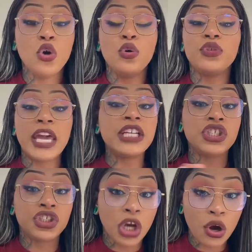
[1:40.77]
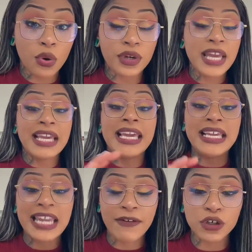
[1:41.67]
who they showed
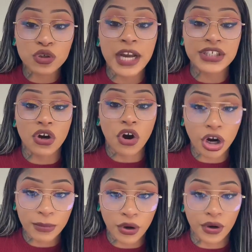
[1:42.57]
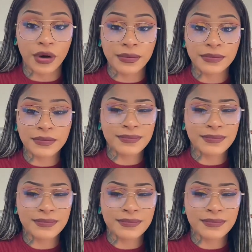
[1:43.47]
he never tried to harm her.